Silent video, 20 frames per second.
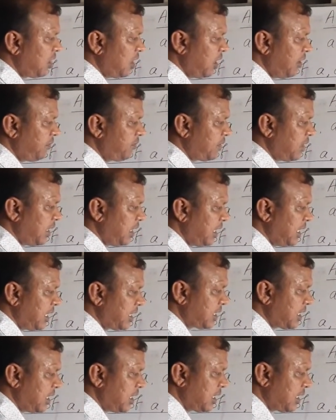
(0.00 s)
of the
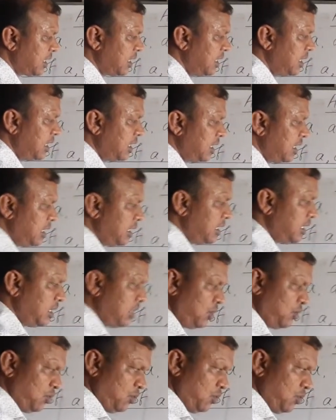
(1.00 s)
letter
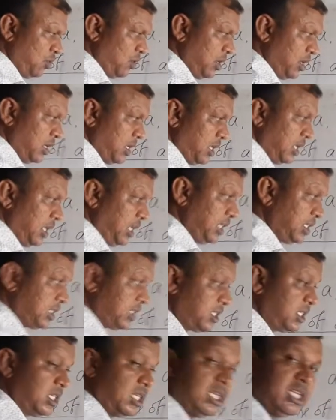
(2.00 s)
u is
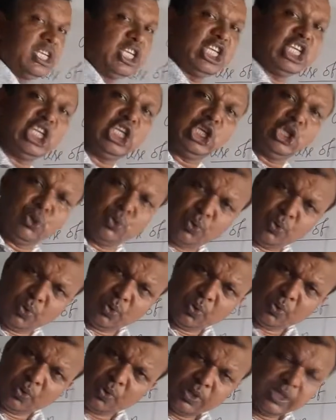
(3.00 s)
u,
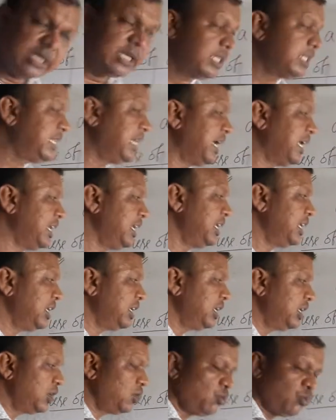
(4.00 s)
then
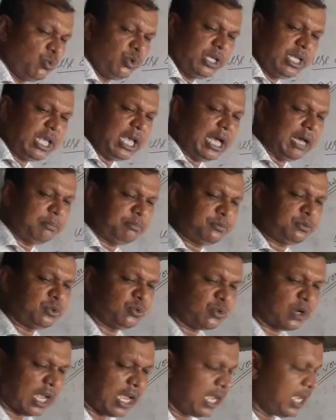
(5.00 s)
we have to
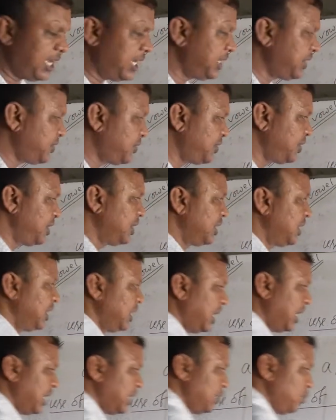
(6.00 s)
write
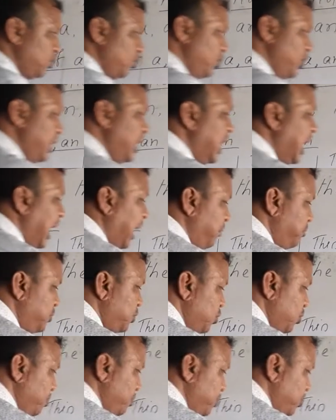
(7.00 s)
and we have
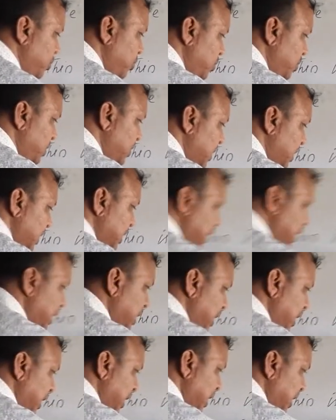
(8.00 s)
to put
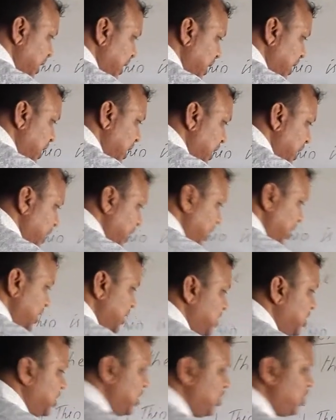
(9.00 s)
a
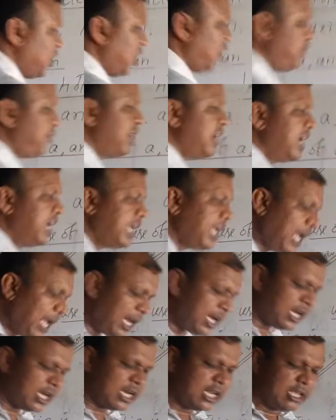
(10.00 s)
instead of
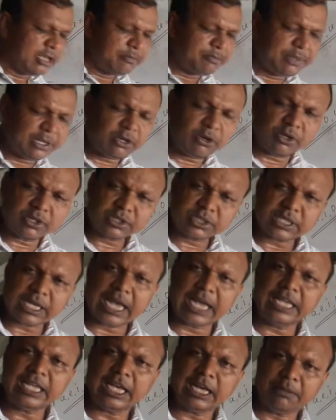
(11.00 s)
n, because I
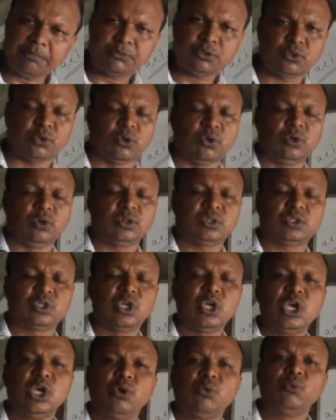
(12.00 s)
have told
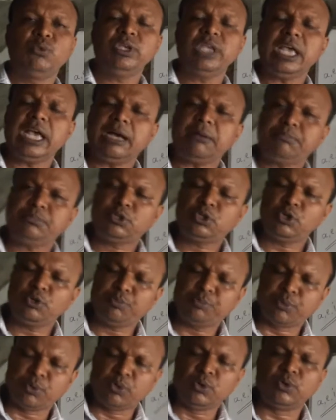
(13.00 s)
we have to
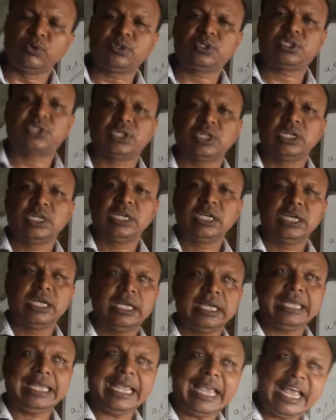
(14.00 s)
put
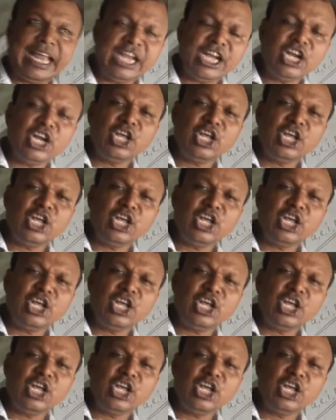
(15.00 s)
n